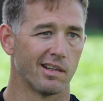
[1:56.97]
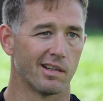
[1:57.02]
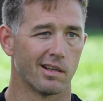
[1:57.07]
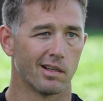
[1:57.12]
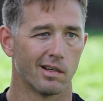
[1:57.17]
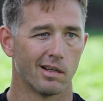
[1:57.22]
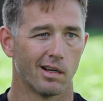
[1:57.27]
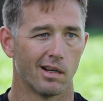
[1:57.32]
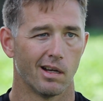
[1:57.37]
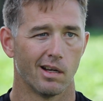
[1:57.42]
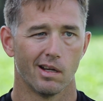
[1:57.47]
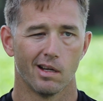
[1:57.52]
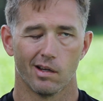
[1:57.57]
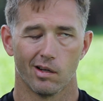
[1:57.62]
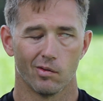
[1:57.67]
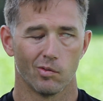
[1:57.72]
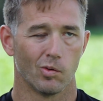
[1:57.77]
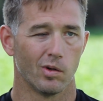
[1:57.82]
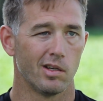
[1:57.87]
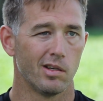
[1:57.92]
And
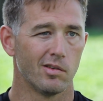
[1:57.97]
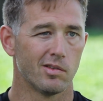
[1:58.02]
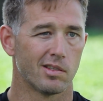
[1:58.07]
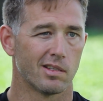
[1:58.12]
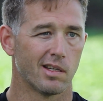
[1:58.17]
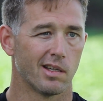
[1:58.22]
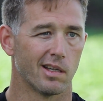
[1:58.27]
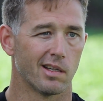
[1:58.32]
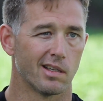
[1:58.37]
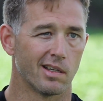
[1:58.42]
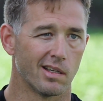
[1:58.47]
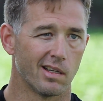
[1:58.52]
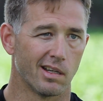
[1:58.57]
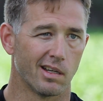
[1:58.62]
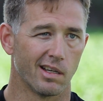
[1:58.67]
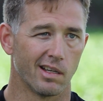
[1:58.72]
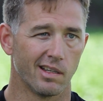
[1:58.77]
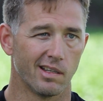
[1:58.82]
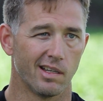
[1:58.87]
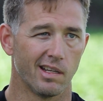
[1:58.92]
what do you see, and
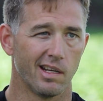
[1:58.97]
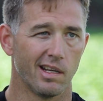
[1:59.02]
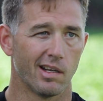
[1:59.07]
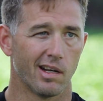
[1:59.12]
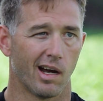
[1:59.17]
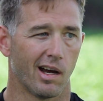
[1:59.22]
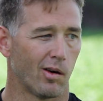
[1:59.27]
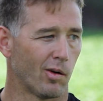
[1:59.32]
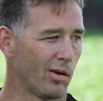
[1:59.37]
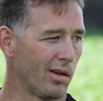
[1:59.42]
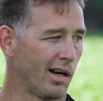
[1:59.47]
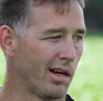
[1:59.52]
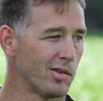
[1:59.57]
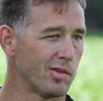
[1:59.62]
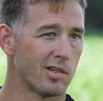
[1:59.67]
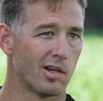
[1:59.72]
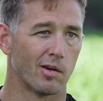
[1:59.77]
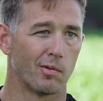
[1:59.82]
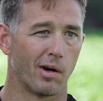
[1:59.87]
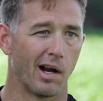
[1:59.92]
uh, Dean? How,
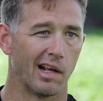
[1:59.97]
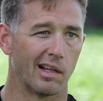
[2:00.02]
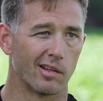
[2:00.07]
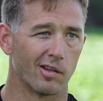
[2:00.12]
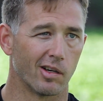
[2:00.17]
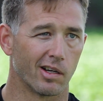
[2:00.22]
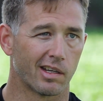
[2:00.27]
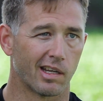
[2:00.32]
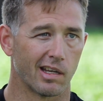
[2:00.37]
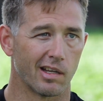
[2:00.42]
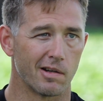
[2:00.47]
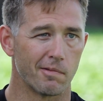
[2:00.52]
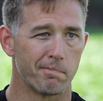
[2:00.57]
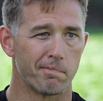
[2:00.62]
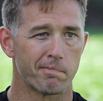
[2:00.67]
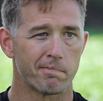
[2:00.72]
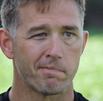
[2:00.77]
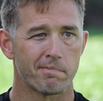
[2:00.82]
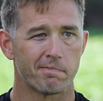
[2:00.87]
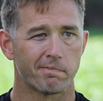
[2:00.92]
how's your rye look? And
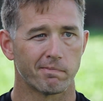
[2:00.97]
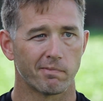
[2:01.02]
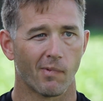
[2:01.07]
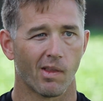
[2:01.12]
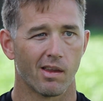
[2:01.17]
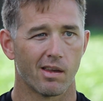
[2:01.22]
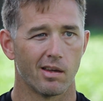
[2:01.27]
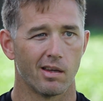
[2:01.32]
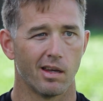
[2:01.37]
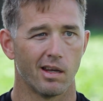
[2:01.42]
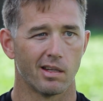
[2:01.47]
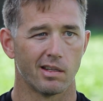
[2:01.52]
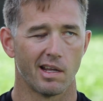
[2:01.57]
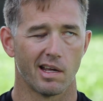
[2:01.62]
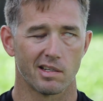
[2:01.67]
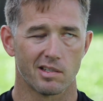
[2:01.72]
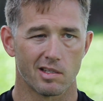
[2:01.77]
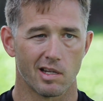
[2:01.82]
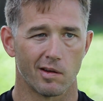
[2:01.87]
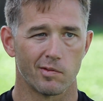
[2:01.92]
and
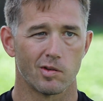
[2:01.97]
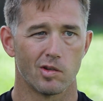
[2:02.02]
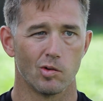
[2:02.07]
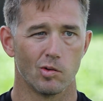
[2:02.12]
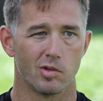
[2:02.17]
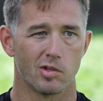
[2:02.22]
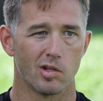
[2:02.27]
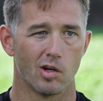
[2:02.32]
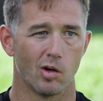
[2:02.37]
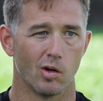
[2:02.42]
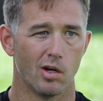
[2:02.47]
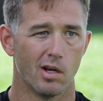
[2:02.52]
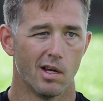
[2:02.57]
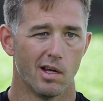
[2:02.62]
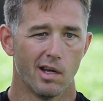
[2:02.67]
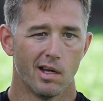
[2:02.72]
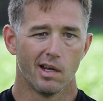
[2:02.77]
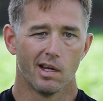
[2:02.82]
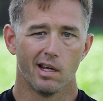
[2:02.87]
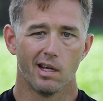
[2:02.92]
that stuff too. So
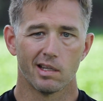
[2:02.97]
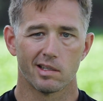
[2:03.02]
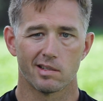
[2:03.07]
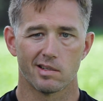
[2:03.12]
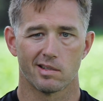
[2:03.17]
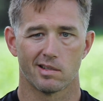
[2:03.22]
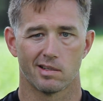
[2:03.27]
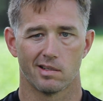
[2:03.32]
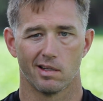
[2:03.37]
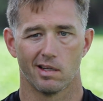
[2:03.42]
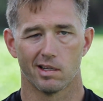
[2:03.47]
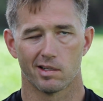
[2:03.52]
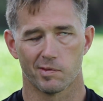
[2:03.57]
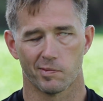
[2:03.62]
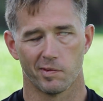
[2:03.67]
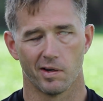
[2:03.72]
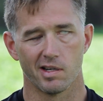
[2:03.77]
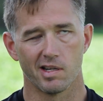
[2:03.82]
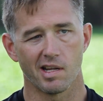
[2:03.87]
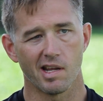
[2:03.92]
it's it's
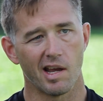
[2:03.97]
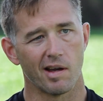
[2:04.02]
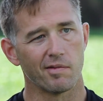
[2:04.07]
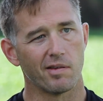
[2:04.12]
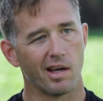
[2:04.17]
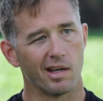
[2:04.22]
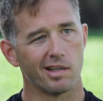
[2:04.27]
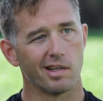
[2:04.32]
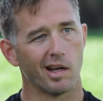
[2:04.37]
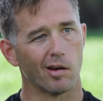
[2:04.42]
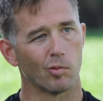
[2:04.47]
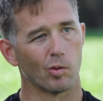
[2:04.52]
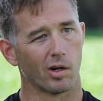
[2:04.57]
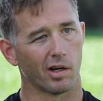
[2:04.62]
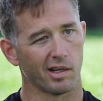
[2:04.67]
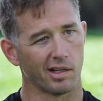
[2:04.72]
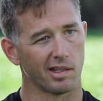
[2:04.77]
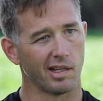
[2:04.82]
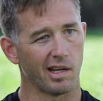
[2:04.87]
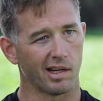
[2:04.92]
fun to have that
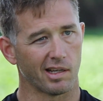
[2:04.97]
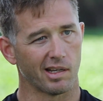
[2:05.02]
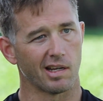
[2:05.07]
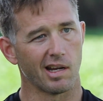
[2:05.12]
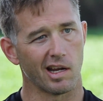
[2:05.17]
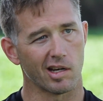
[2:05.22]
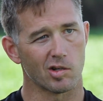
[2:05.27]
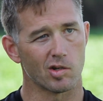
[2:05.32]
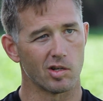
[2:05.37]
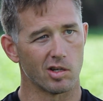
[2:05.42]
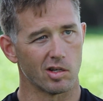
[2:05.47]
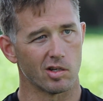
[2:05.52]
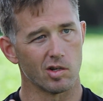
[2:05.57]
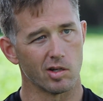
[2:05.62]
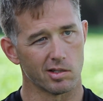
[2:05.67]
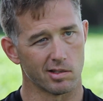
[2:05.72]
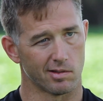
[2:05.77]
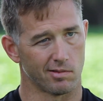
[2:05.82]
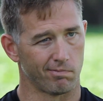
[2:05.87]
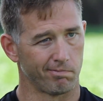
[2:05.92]
network and that connection to
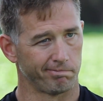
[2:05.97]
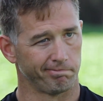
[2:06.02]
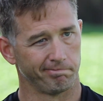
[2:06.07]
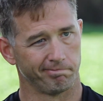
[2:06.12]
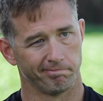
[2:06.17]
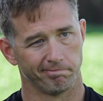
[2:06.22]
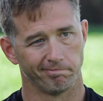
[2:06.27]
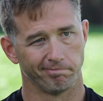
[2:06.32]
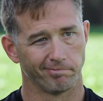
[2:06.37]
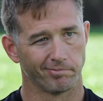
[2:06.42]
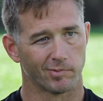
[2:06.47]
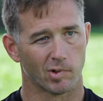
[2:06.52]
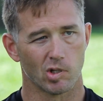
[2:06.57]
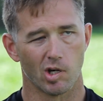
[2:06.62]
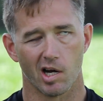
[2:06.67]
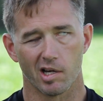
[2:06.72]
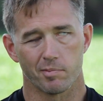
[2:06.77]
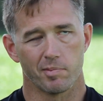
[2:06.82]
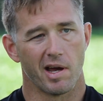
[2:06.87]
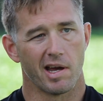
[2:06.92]
just
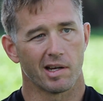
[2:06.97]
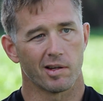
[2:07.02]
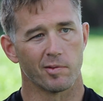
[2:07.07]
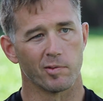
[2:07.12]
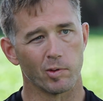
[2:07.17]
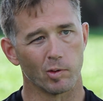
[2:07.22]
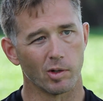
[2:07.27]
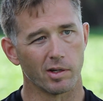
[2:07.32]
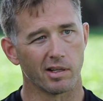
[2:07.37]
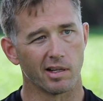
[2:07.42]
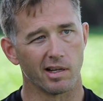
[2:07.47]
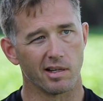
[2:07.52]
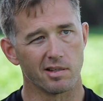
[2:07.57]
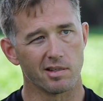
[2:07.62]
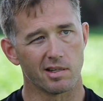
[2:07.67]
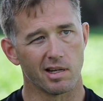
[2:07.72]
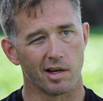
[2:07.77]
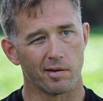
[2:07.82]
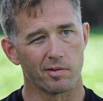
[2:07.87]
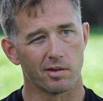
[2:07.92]
talk back and forth on
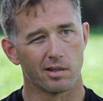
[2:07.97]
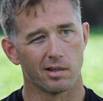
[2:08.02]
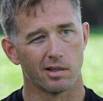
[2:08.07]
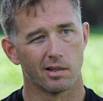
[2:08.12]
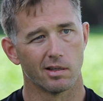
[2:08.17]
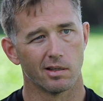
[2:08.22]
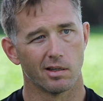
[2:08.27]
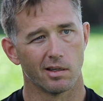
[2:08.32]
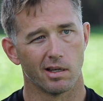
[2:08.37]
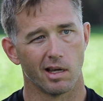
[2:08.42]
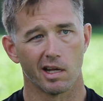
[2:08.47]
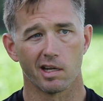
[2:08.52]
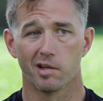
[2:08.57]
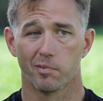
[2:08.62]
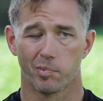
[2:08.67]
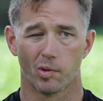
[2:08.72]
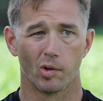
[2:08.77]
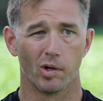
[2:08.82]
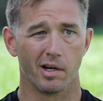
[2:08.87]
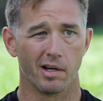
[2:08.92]
stuff, and
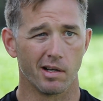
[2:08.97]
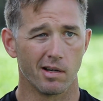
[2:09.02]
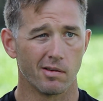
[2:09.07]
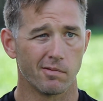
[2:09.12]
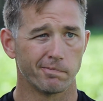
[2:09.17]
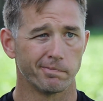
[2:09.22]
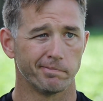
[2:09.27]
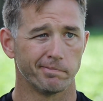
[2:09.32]
important.